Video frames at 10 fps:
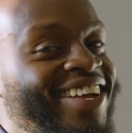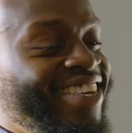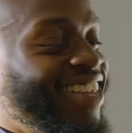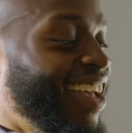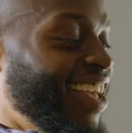
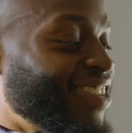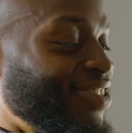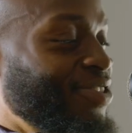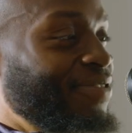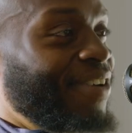He's like, yeah, it's a
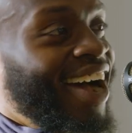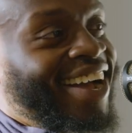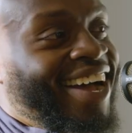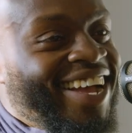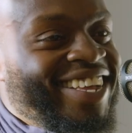good fight,
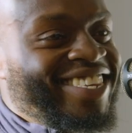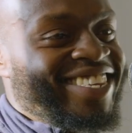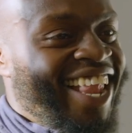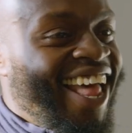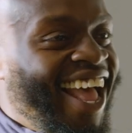guys.